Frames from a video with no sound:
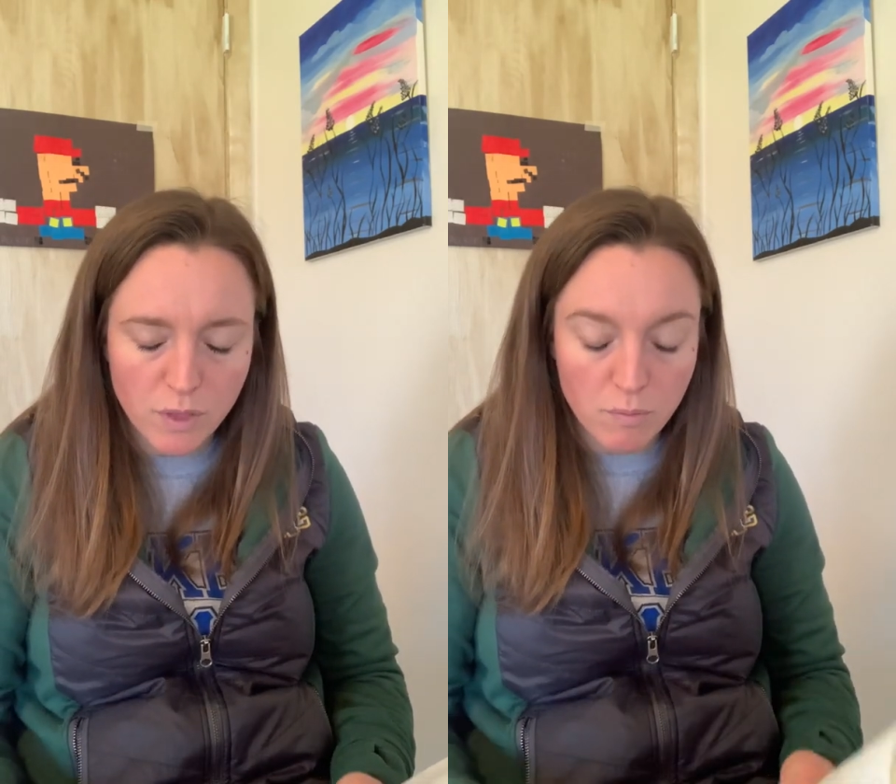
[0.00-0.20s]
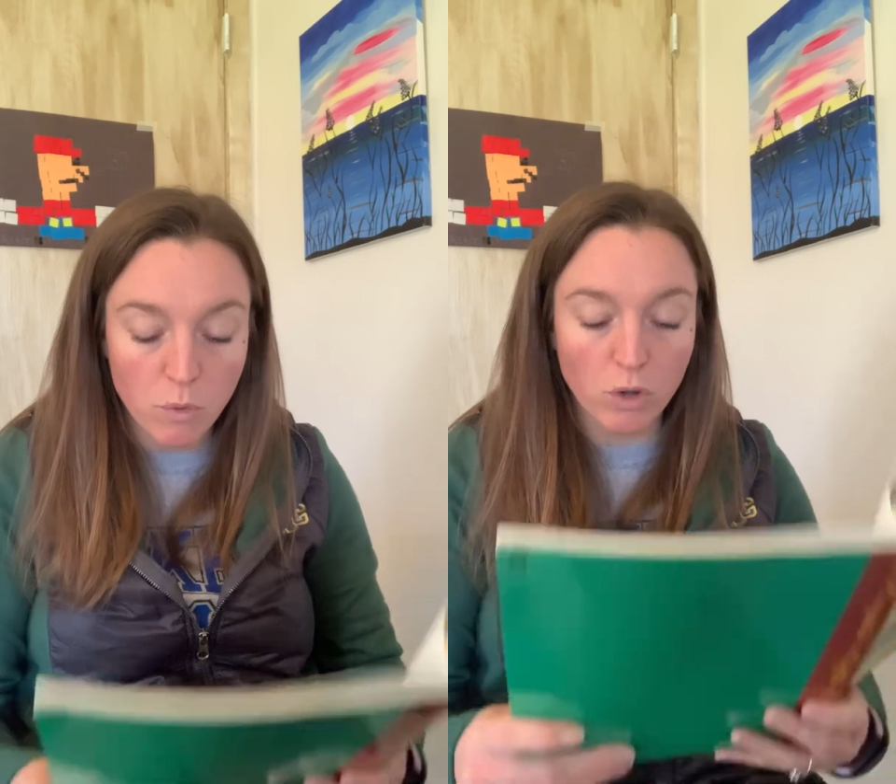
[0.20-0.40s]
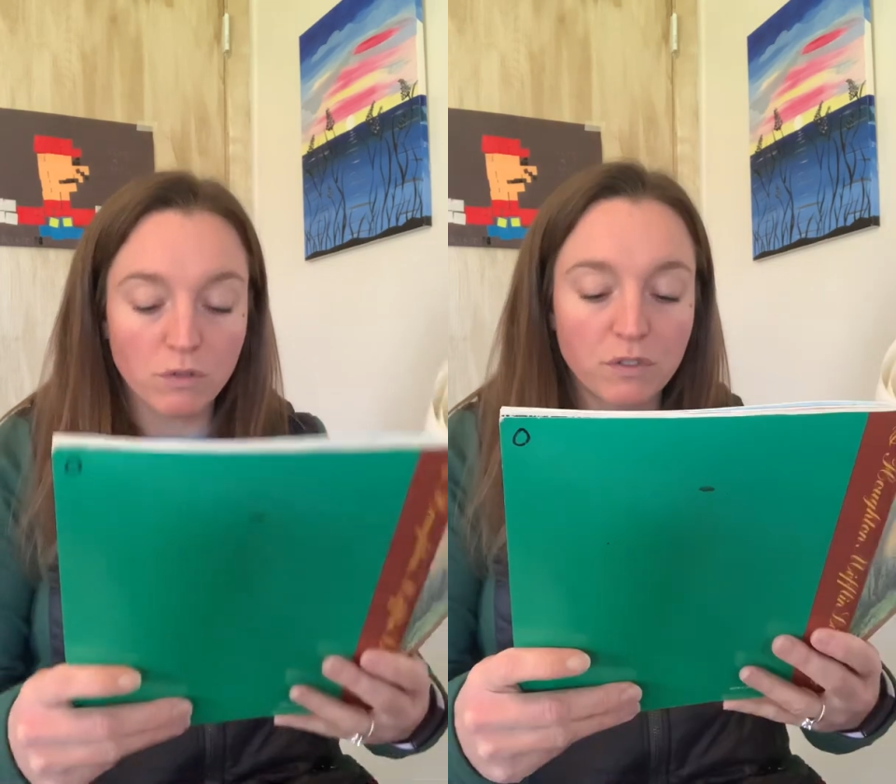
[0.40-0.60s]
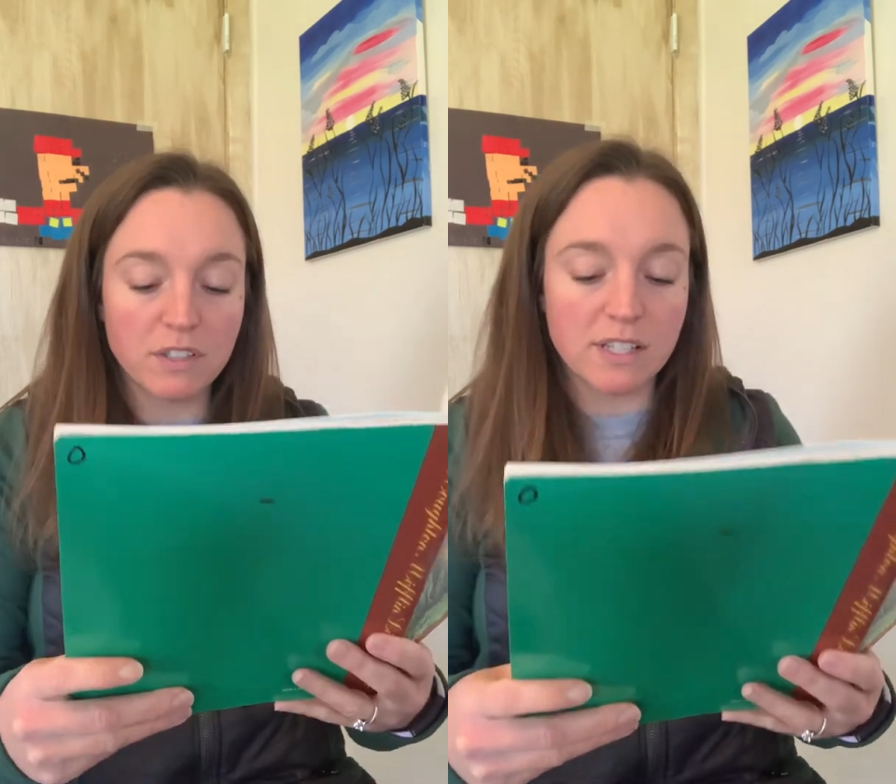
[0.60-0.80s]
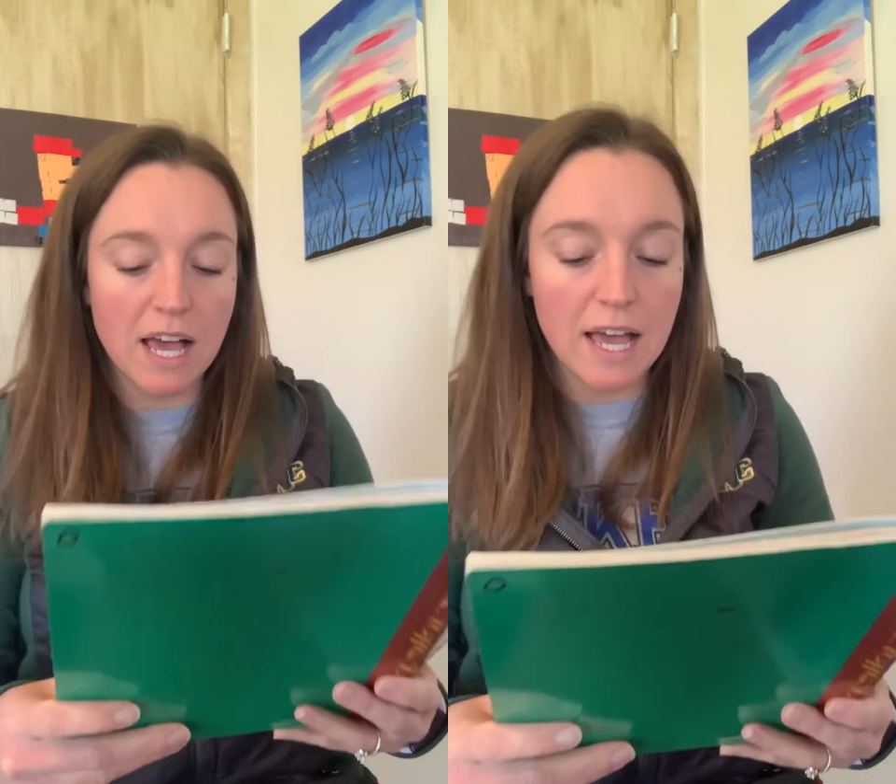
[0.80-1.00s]
a mournful
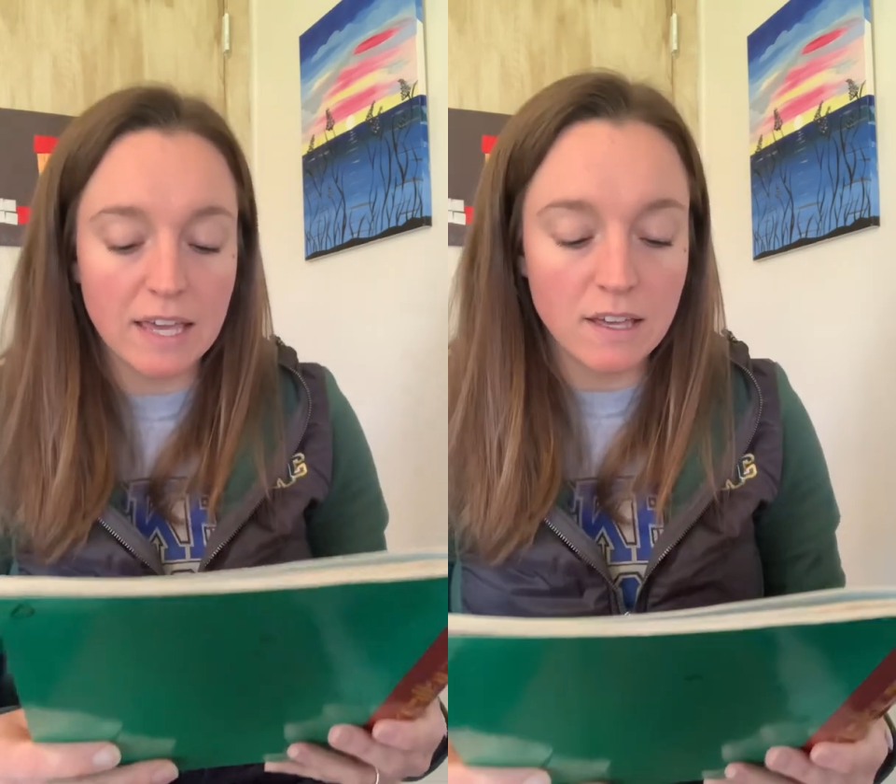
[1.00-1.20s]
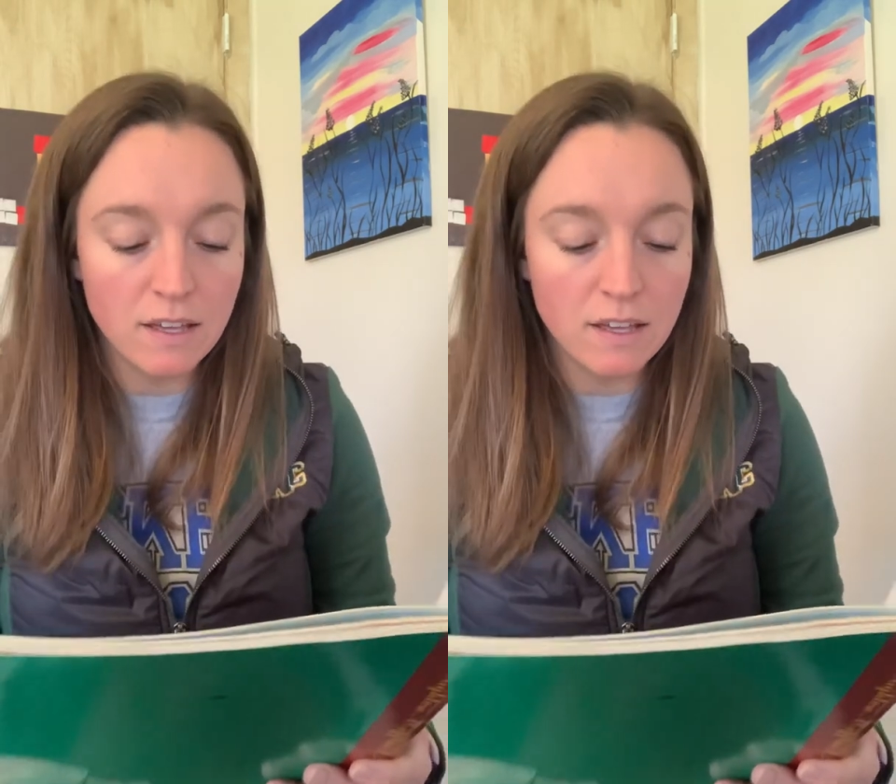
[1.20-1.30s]
sigh.